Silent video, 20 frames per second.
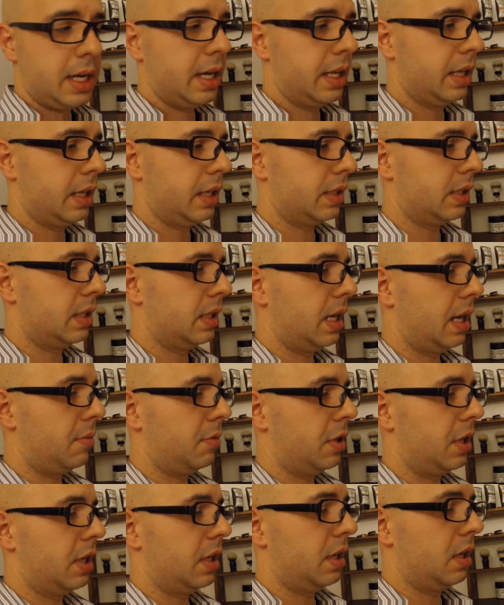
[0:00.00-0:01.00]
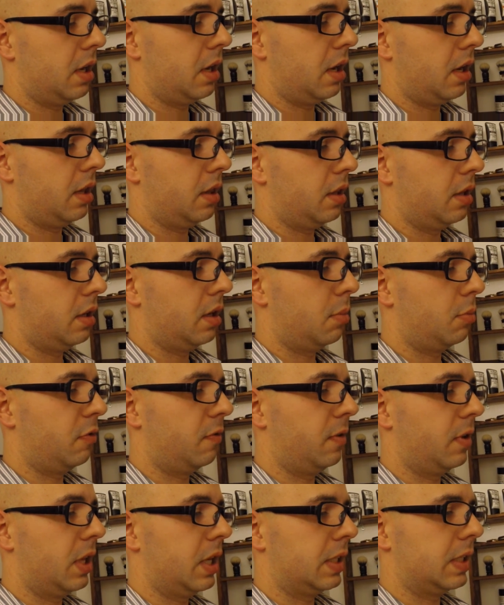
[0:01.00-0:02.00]
I think is the name of the number
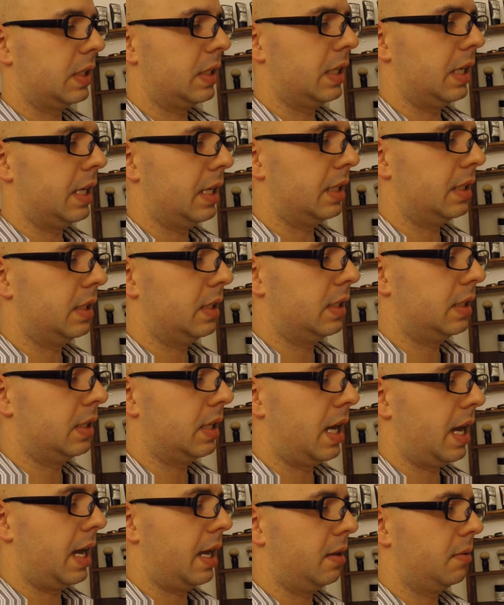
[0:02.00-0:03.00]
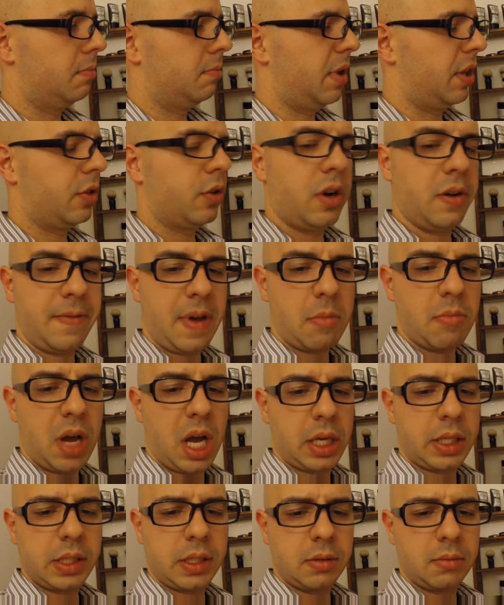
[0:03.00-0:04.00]
for this. It's about 35
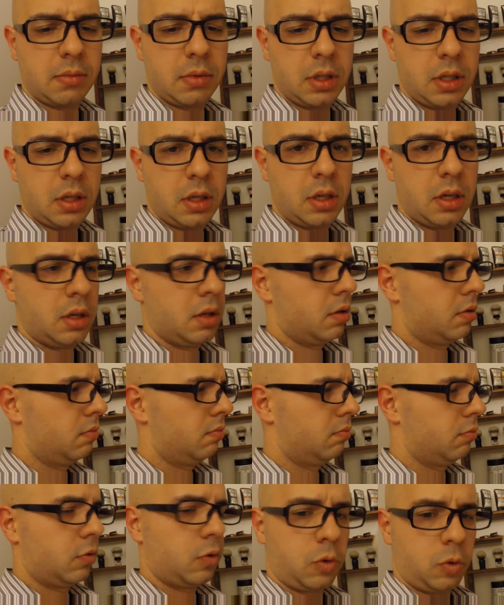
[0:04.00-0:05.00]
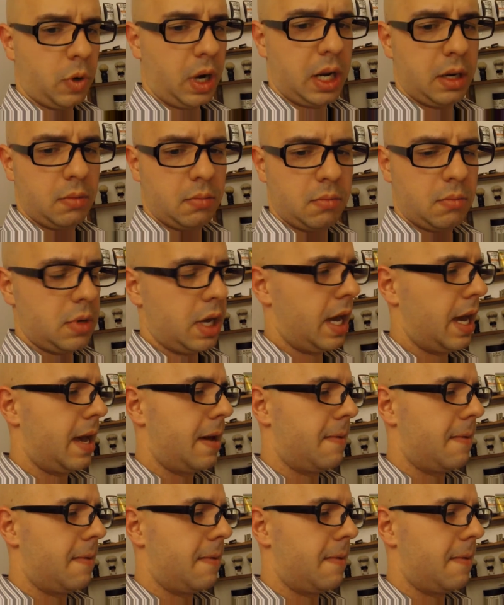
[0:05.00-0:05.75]
bucks. Great